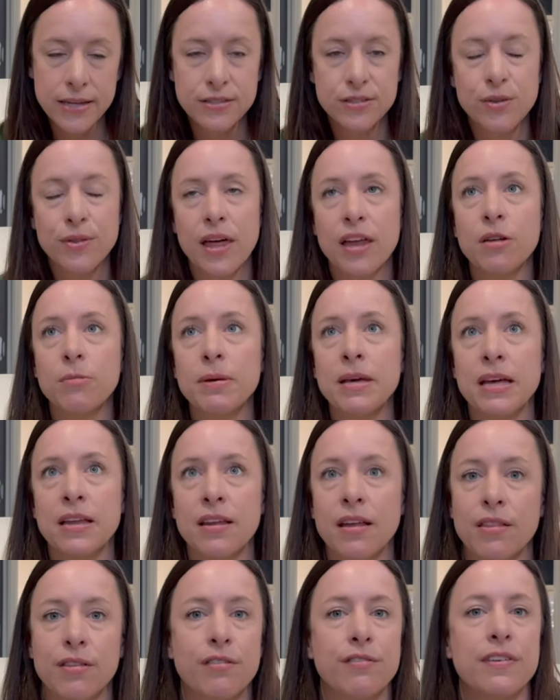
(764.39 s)
So that'll be
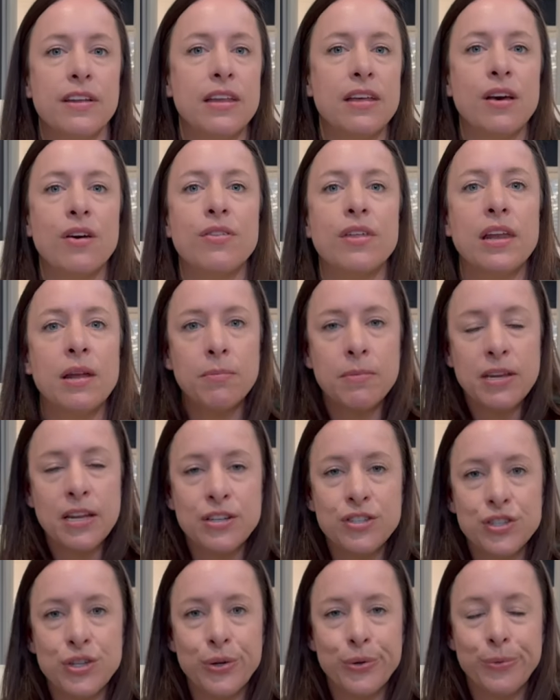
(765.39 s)
another video that I'm going
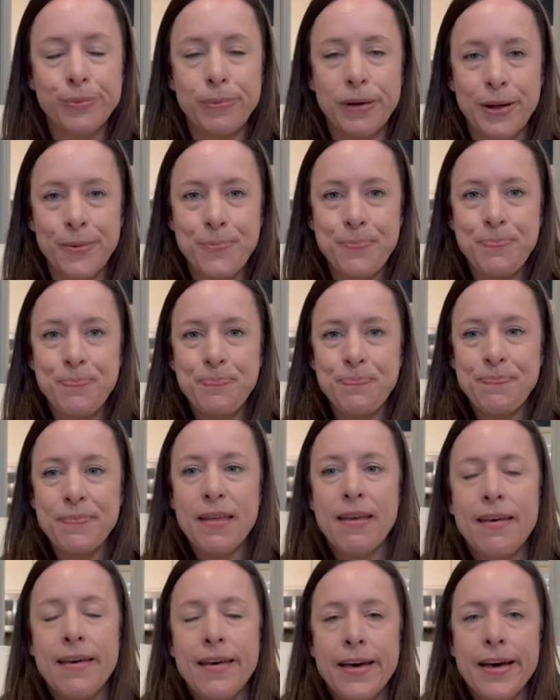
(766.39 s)
to do. But
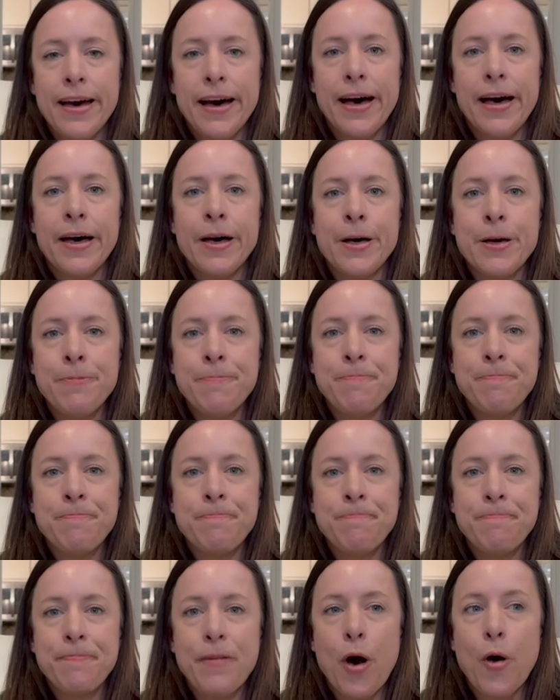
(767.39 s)

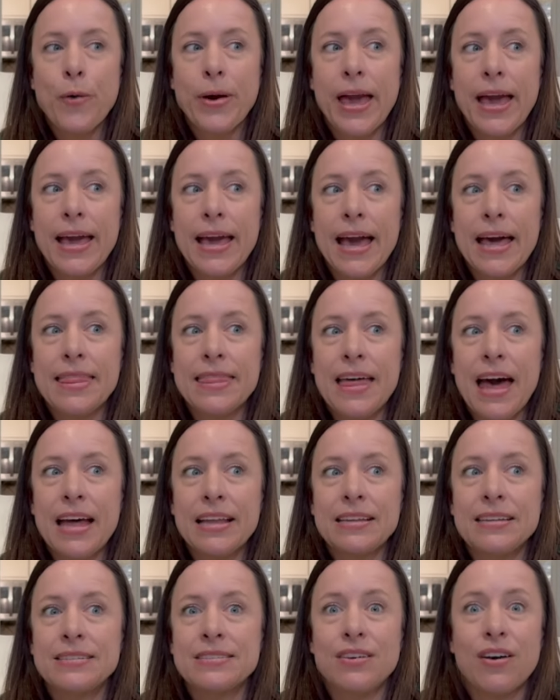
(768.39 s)
um, okay, that
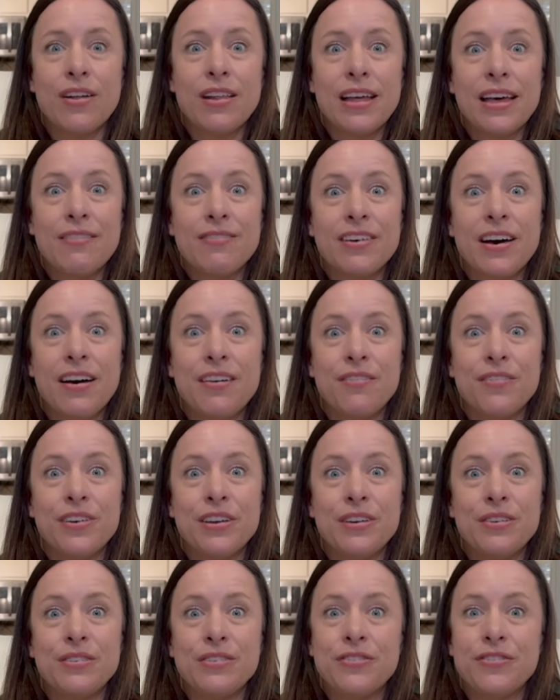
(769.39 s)
is all I've got for
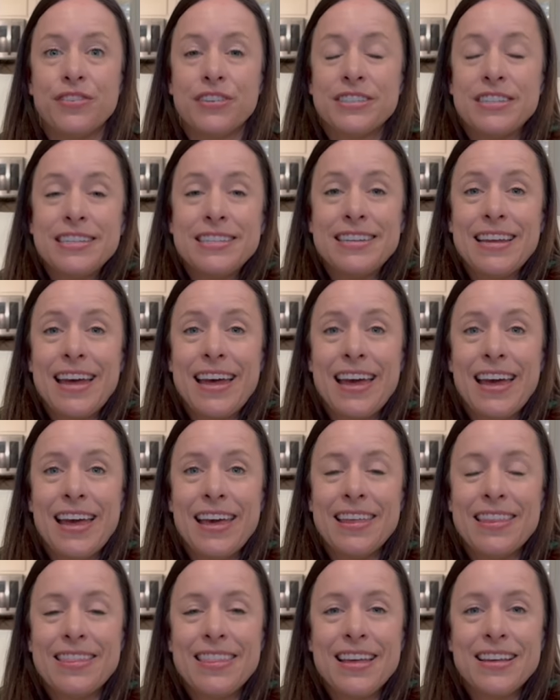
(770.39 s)
you for today.
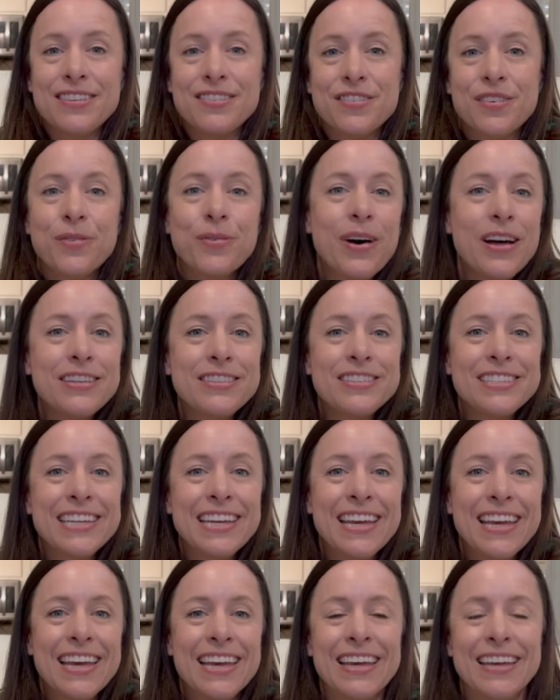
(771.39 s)
Thanks for
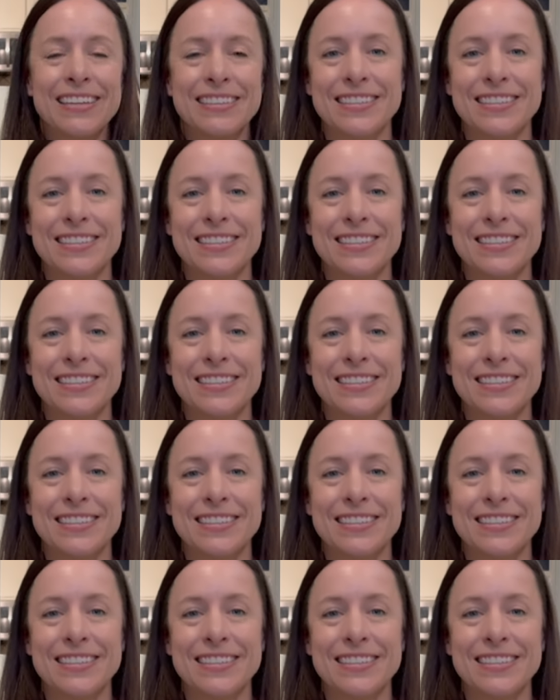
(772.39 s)
watching.